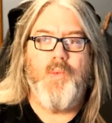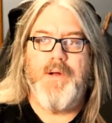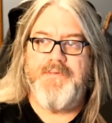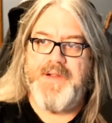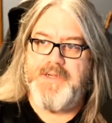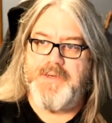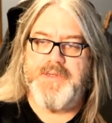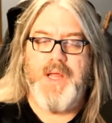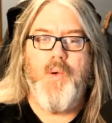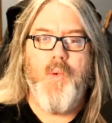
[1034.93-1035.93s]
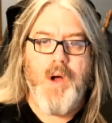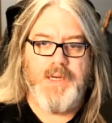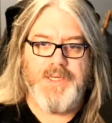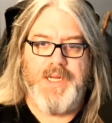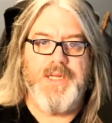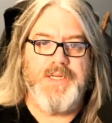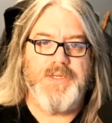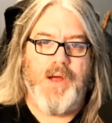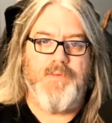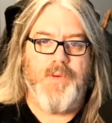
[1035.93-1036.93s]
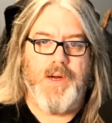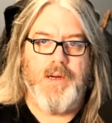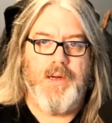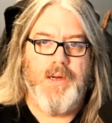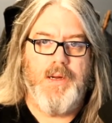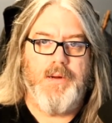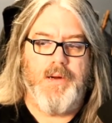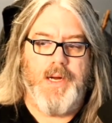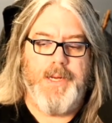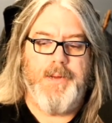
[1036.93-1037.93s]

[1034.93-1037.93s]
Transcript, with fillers: what features they want in this software, right?